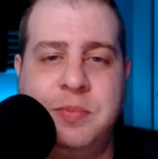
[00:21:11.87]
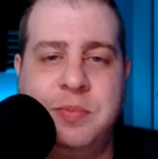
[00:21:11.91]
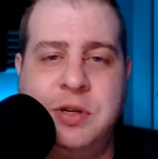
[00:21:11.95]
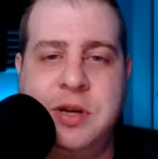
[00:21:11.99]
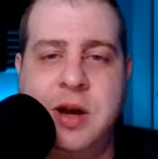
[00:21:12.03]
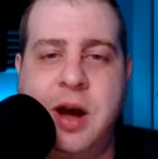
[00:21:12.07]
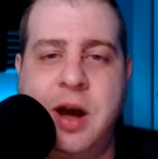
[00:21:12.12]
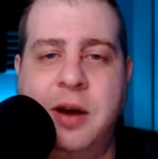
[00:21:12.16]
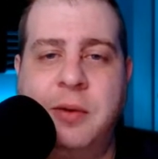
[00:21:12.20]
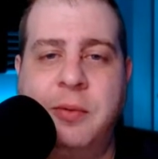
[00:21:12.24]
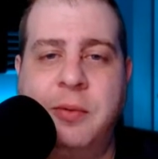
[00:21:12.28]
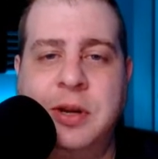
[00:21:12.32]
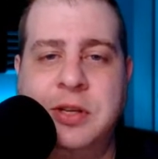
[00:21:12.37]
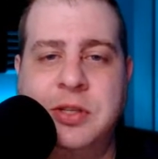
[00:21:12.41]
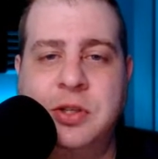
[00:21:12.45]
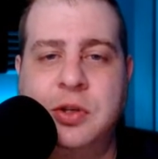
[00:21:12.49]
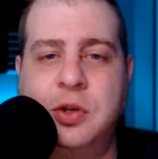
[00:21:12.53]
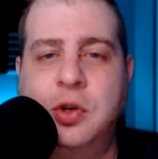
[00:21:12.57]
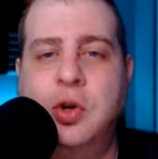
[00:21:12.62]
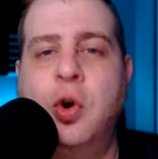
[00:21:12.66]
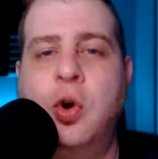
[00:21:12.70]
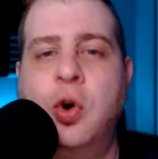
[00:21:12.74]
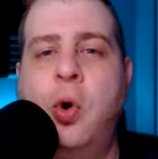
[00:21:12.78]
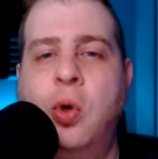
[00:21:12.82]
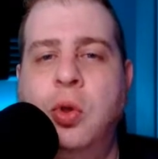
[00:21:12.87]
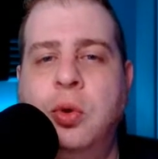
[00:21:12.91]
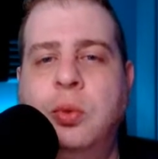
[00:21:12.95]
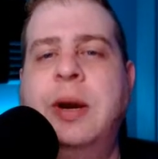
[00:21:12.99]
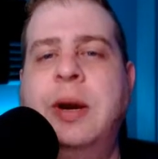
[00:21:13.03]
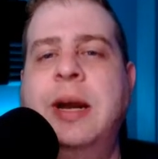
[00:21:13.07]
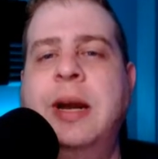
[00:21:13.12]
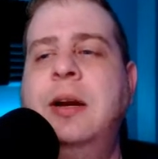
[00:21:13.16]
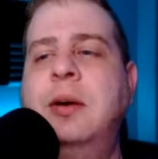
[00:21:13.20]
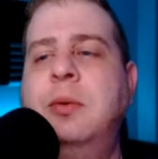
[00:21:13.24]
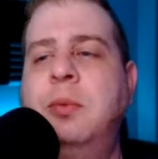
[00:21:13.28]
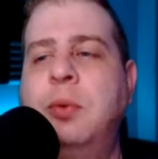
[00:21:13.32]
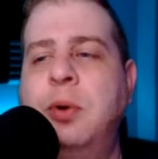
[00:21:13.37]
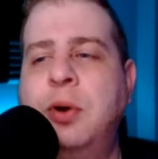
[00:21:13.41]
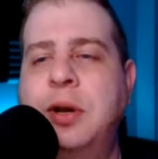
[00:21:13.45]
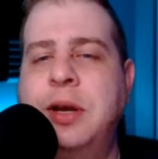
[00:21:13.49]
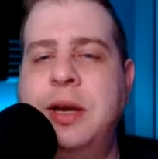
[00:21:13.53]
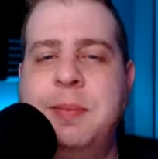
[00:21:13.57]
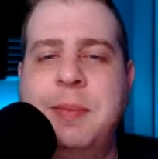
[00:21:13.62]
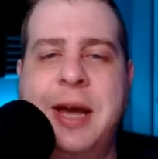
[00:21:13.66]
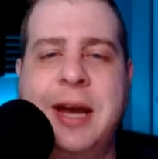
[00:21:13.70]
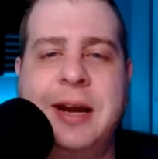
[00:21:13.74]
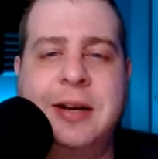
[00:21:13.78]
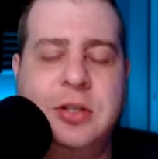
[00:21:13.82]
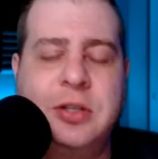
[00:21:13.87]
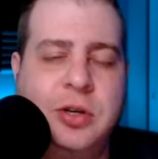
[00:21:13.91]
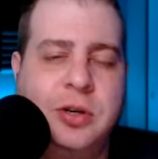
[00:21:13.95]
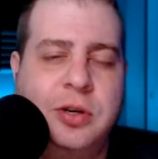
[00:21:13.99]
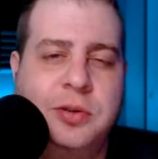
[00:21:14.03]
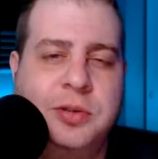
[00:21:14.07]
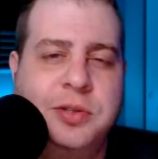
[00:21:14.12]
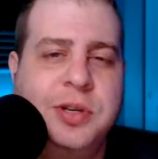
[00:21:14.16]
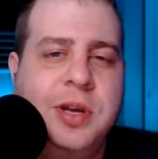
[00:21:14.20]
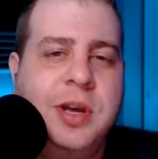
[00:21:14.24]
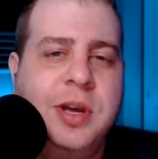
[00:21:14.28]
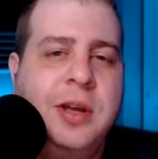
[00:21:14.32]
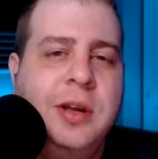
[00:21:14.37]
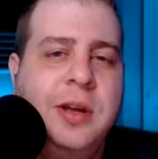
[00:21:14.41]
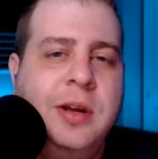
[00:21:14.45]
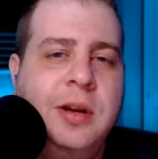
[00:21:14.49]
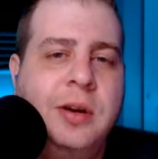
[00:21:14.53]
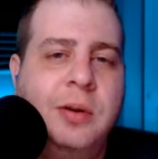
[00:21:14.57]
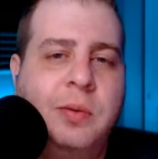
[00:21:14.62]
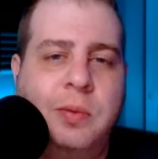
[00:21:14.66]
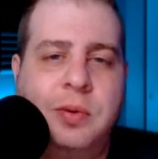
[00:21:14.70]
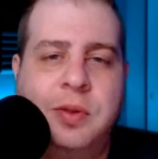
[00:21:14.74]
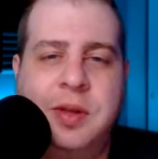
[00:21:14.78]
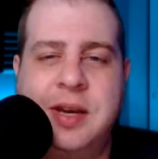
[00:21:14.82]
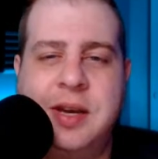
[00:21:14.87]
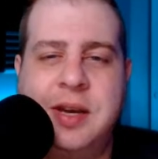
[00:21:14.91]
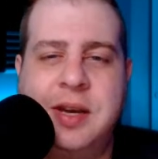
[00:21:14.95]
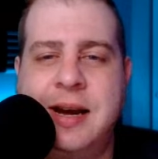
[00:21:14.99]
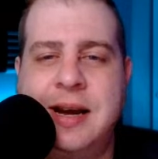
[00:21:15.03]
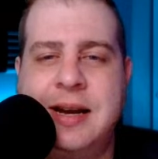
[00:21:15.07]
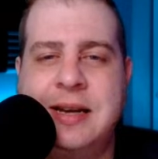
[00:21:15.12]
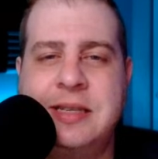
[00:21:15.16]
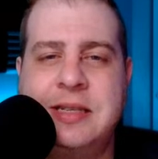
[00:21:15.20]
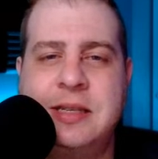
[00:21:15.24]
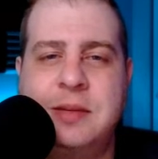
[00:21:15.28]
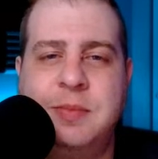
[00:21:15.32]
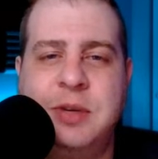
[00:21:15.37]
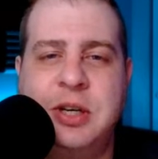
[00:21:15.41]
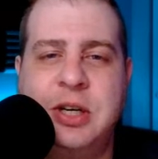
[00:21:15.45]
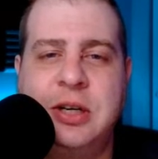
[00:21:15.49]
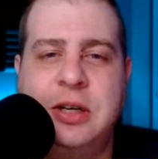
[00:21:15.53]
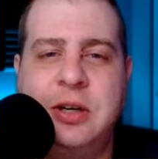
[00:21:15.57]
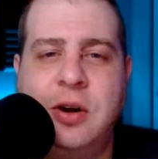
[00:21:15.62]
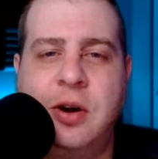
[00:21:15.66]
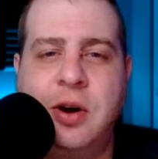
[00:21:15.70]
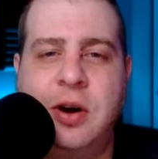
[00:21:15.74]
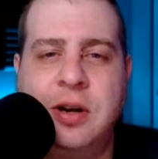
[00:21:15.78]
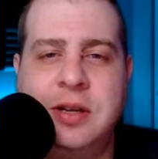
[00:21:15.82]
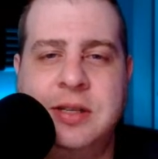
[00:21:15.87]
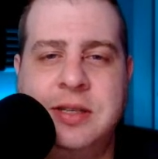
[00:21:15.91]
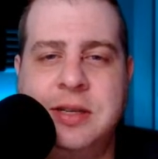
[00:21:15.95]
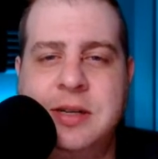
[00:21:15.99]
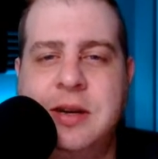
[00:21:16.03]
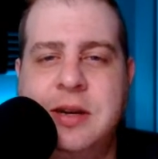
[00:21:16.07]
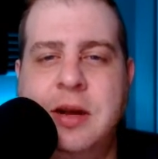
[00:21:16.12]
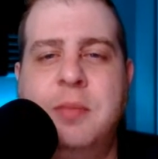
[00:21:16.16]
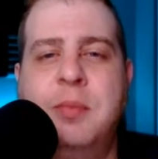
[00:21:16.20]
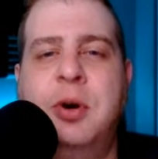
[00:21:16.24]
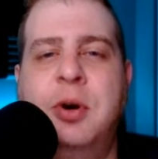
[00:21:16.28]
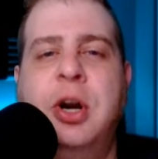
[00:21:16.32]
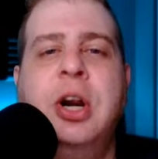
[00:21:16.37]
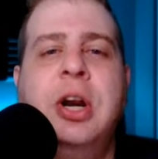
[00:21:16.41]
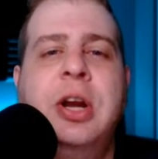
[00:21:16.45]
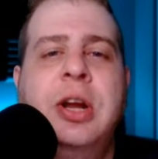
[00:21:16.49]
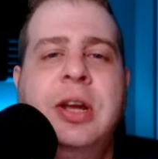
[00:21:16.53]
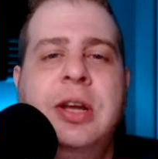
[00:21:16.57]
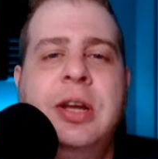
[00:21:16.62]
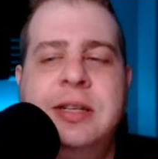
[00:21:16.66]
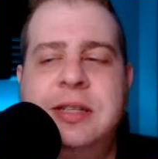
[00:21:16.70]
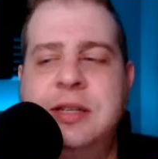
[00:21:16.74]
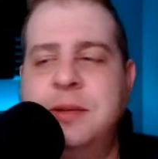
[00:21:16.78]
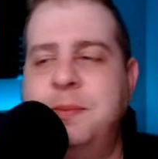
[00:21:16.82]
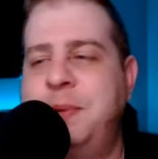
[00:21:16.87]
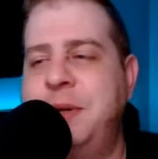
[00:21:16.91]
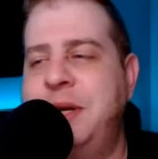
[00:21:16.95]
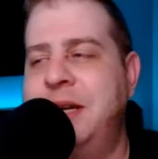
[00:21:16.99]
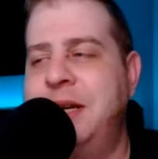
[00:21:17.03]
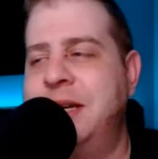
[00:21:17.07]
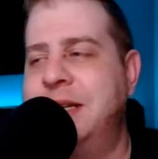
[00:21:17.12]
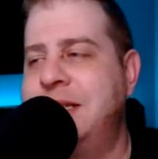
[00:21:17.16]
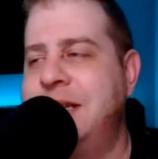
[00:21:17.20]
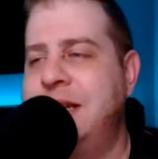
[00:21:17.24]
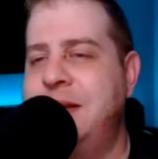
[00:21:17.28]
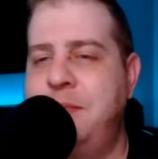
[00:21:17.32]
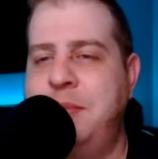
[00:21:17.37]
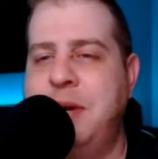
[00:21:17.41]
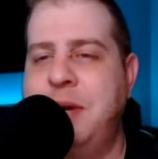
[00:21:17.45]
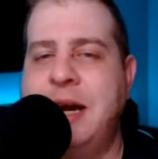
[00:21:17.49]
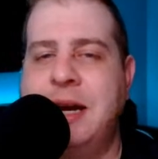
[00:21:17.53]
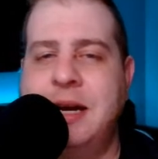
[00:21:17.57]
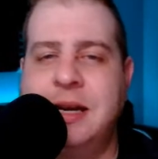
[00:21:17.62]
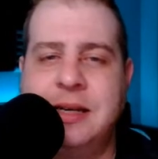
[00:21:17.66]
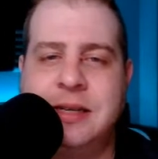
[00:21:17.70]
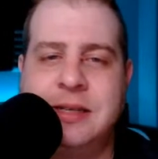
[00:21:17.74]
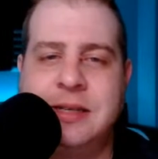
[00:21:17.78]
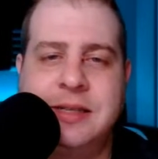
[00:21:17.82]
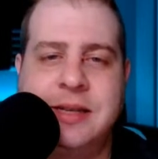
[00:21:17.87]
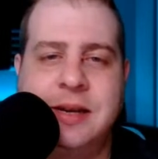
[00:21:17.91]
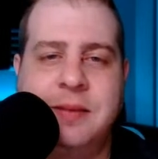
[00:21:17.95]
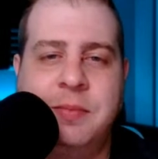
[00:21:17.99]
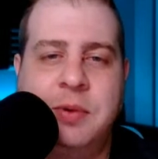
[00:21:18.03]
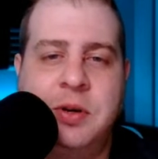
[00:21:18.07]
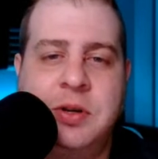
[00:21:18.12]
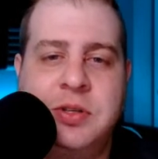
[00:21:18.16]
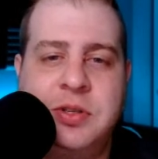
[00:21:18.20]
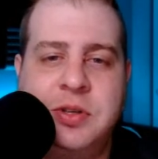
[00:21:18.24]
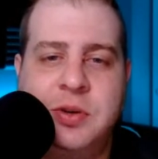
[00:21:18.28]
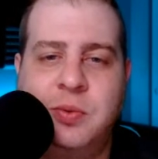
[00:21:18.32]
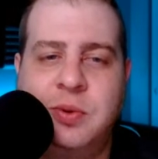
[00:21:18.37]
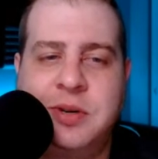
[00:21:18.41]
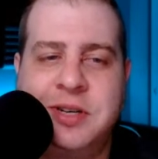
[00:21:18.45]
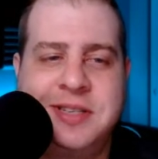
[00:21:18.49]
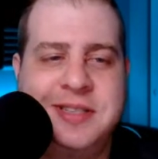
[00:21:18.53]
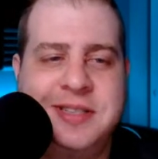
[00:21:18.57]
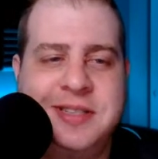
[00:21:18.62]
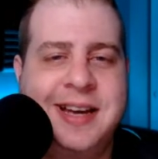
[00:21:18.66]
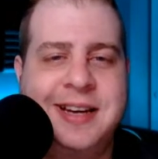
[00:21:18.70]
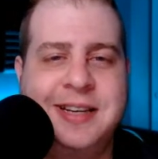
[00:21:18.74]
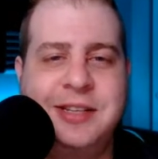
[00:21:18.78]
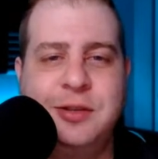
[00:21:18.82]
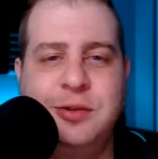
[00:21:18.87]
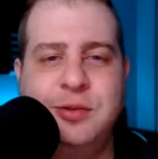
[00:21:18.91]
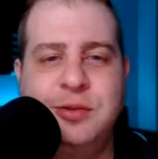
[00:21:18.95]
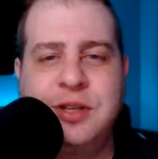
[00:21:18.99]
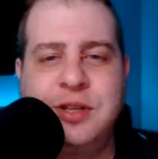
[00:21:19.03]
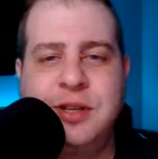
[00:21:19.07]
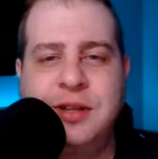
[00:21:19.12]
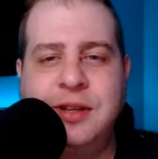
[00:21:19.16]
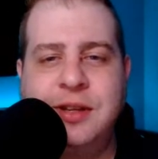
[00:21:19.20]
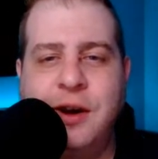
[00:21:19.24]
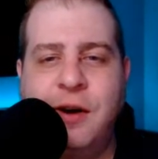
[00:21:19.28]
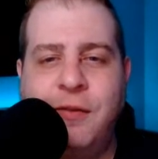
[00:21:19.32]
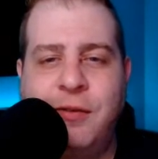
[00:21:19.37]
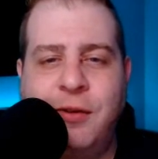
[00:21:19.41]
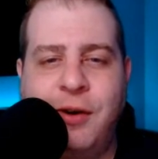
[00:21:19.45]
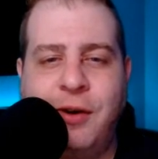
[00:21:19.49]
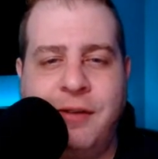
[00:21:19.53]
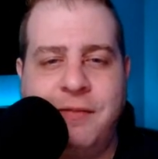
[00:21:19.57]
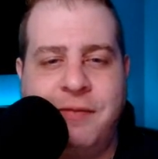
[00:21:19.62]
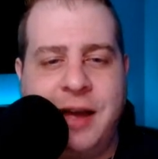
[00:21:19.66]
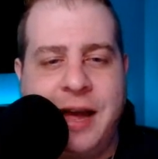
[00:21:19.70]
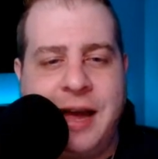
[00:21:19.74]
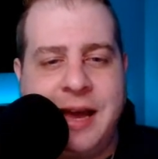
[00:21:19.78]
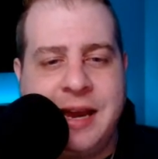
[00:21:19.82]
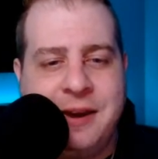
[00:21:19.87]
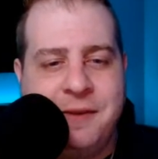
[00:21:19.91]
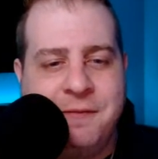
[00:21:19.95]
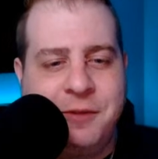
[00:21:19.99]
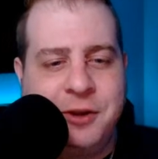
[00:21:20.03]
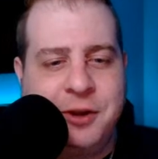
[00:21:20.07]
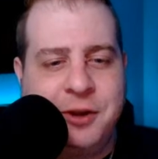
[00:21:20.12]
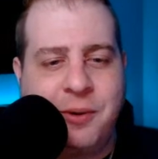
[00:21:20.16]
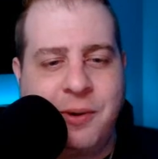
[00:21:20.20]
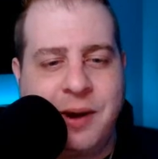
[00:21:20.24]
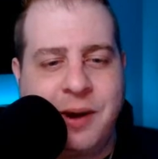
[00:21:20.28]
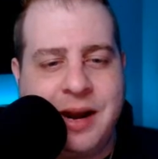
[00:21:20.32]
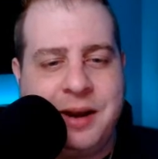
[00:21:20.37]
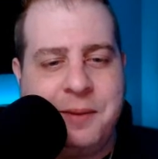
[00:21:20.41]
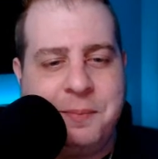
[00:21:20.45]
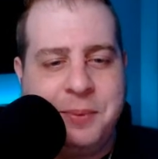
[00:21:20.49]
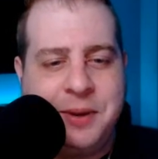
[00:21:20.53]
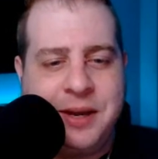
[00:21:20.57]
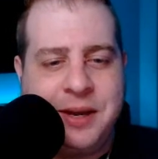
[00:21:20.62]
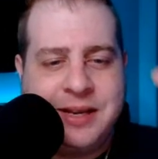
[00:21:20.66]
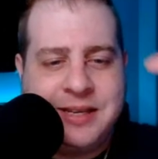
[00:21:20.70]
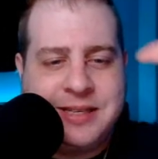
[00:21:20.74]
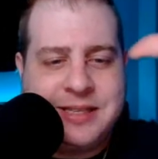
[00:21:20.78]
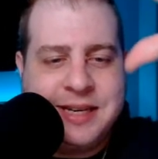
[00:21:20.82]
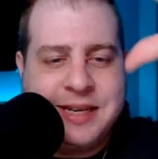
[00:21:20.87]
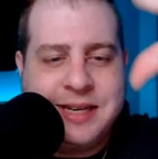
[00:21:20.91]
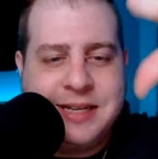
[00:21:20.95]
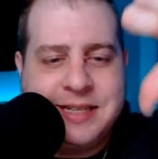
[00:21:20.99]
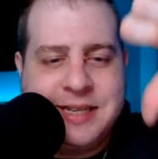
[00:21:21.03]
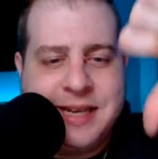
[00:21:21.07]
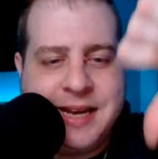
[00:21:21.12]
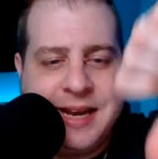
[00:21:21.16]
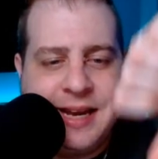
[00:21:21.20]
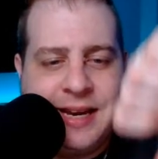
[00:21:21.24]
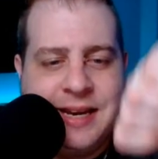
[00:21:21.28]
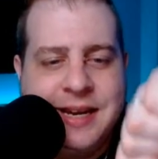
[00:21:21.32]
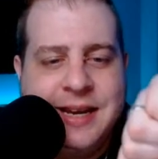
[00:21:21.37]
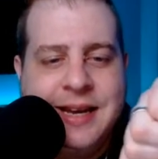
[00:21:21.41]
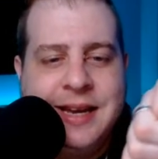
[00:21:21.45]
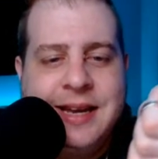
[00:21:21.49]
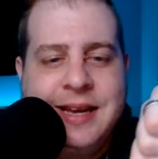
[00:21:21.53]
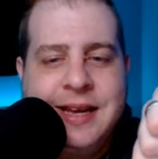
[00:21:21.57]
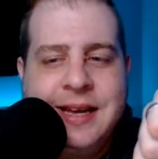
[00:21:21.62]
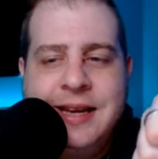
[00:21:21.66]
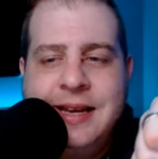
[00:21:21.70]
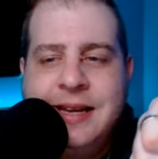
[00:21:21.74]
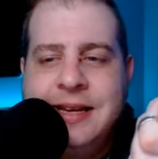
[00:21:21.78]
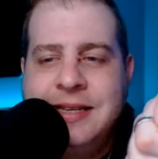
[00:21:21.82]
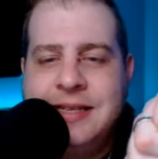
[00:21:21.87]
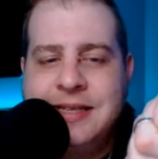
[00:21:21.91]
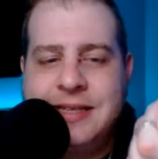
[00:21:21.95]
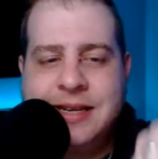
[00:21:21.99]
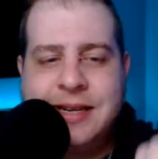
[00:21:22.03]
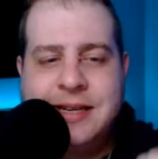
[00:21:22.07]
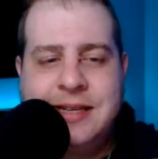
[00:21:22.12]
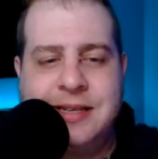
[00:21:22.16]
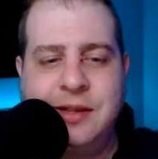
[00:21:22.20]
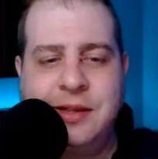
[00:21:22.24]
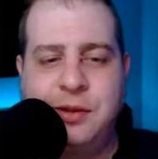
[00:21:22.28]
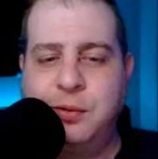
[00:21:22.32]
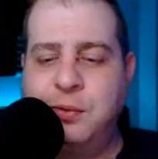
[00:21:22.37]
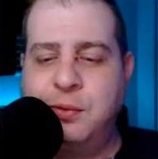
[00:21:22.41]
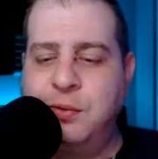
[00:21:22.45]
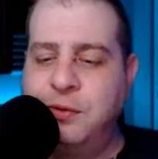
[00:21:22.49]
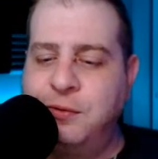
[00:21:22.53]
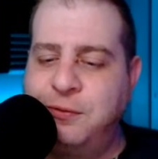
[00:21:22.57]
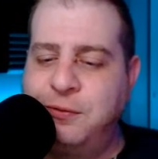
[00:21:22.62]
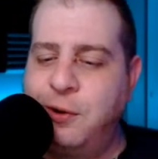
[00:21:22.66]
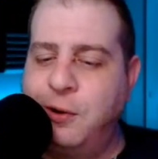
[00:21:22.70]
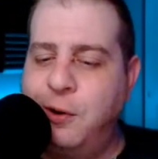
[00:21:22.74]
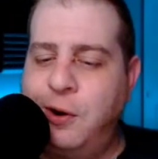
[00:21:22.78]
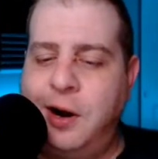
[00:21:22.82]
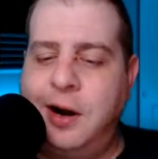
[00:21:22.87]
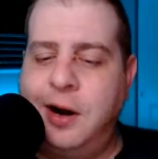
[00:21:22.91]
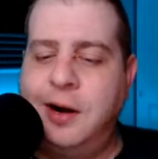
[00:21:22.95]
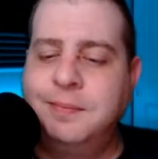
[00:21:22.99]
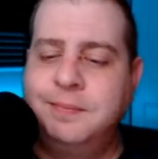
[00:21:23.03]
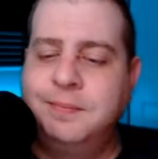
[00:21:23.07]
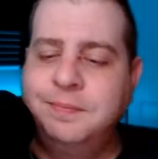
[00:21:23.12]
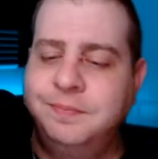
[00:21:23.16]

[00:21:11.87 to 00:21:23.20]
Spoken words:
Donruss gold rated rookie Mac Jones were the highest submitted cards in number to PSA back in December. So what does that do to the overall value of the graded PSA 10? Sends it through the floor.